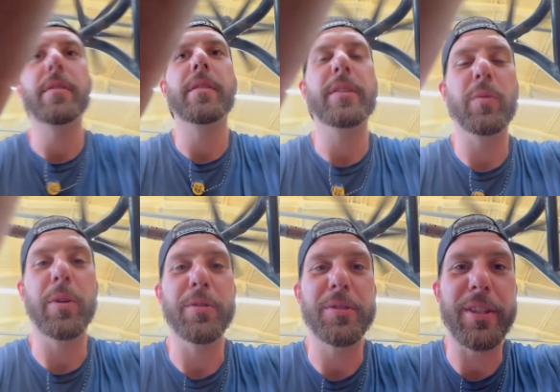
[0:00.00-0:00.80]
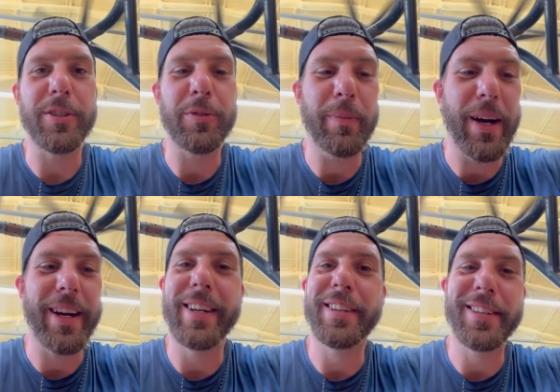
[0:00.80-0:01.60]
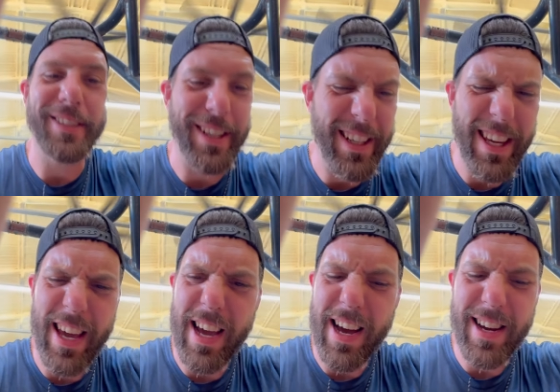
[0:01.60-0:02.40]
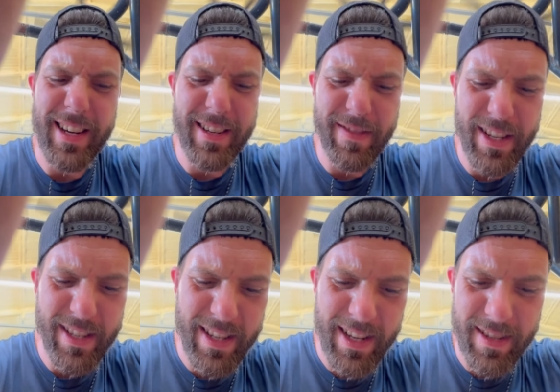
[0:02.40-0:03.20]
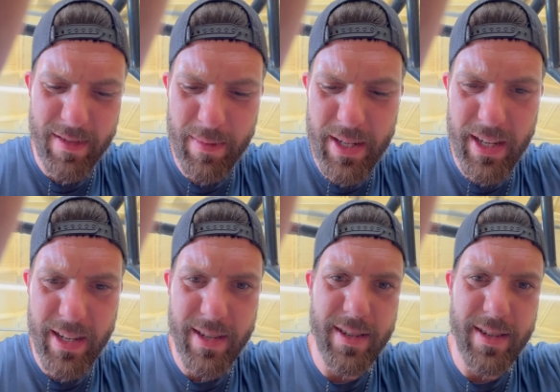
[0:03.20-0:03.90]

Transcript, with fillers: It's one of those things you buy it and it's like, yeah, I can fix that, it's no biggie.